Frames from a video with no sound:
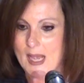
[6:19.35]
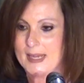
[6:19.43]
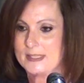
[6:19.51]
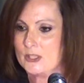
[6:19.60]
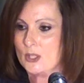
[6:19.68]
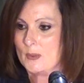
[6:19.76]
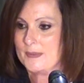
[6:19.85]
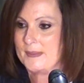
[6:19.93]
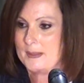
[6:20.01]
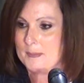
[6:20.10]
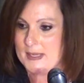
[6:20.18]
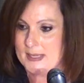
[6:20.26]
I know what
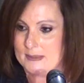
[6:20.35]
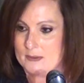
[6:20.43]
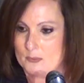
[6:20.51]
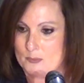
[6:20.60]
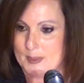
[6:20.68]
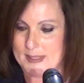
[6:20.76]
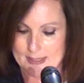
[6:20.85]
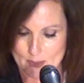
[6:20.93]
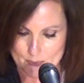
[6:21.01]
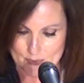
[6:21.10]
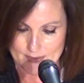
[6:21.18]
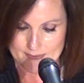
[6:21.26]
they mean, but I
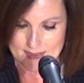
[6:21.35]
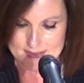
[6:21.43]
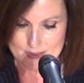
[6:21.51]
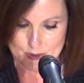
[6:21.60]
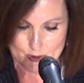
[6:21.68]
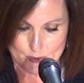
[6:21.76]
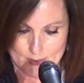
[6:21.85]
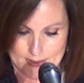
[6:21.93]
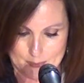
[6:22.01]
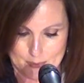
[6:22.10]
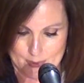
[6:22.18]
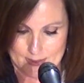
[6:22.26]
don't think that's a good way
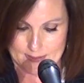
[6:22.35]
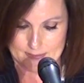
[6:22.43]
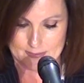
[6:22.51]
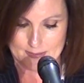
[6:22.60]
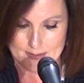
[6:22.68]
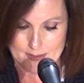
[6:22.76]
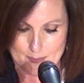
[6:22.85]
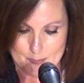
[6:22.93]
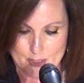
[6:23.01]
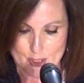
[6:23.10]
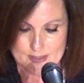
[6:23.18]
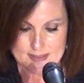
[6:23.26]
to put it,
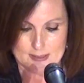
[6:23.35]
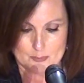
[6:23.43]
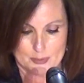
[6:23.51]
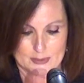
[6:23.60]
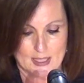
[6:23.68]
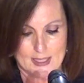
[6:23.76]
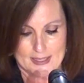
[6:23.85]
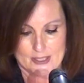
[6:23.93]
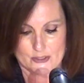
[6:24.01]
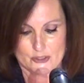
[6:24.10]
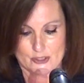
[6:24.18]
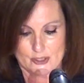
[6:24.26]
because it
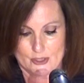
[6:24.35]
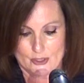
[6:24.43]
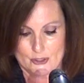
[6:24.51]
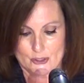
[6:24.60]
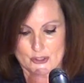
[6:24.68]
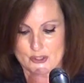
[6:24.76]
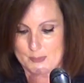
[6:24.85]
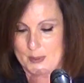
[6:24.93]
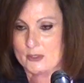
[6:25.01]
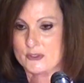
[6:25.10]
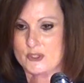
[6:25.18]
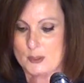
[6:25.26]
implies you're
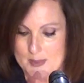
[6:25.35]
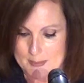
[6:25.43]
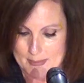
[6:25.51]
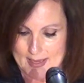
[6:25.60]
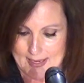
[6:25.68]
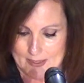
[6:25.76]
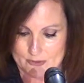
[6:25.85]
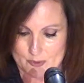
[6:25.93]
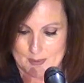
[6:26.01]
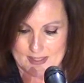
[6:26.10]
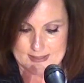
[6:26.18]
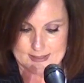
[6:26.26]
supposed to be bound
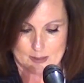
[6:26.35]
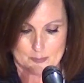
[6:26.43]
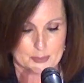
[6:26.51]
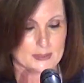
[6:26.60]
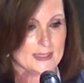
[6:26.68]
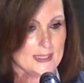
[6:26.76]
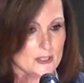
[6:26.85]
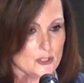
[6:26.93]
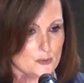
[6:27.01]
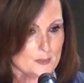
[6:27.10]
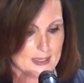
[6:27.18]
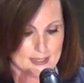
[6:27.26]
by some plan
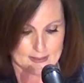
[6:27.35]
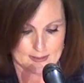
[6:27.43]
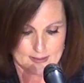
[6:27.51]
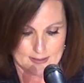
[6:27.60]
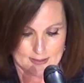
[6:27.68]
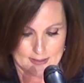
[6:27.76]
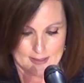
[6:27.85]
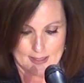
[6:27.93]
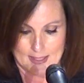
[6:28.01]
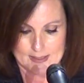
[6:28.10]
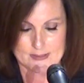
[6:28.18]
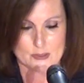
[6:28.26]
you made in
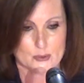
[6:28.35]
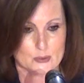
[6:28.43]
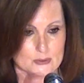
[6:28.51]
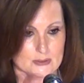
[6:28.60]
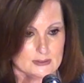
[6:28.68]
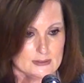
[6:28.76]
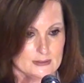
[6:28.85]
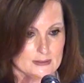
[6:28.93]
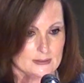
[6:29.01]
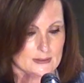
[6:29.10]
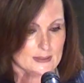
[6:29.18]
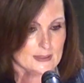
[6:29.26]
high school,
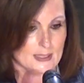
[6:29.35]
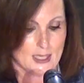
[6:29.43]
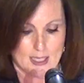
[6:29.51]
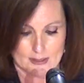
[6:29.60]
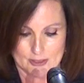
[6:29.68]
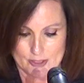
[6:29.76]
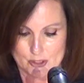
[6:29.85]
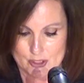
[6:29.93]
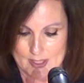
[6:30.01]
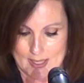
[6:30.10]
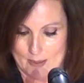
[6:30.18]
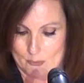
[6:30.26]
in college,
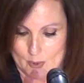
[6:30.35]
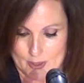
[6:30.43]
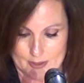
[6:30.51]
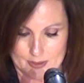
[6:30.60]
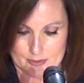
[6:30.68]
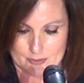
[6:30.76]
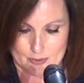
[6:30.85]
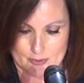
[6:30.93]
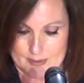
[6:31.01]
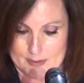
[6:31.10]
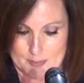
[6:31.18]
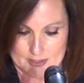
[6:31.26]
at work, or
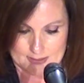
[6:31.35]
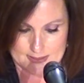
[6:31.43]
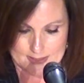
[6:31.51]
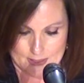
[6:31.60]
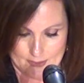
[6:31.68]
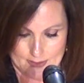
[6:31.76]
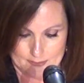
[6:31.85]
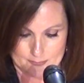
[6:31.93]
in the military.